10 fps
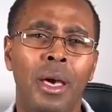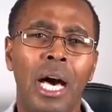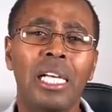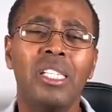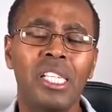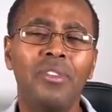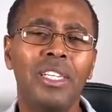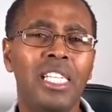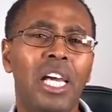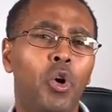a
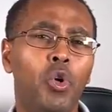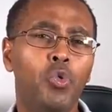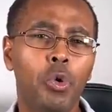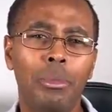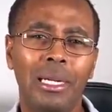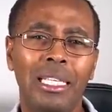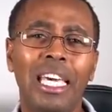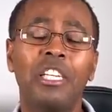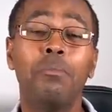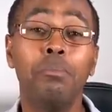70 year old woman
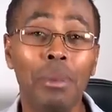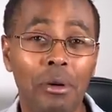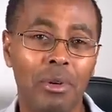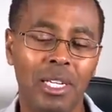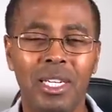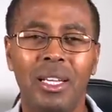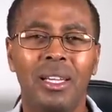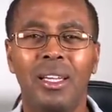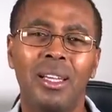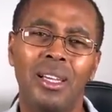get married
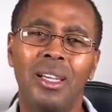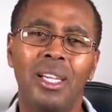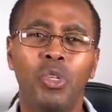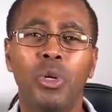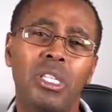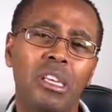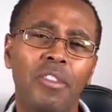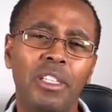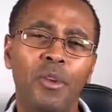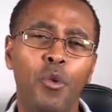to a
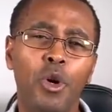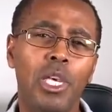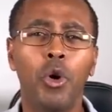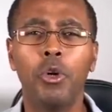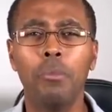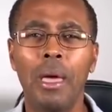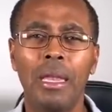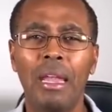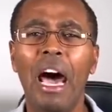74 year old man.